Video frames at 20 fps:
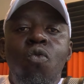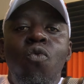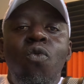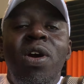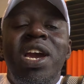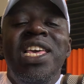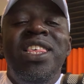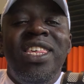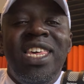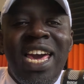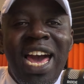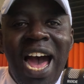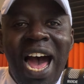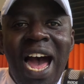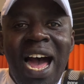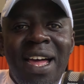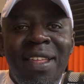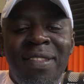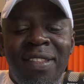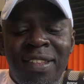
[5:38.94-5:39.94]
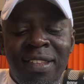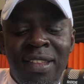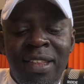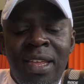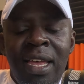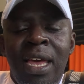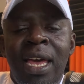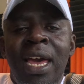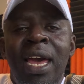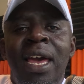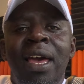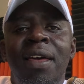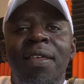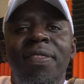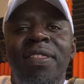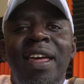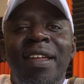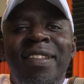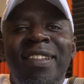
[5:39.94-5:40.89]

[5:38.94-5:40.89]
which has the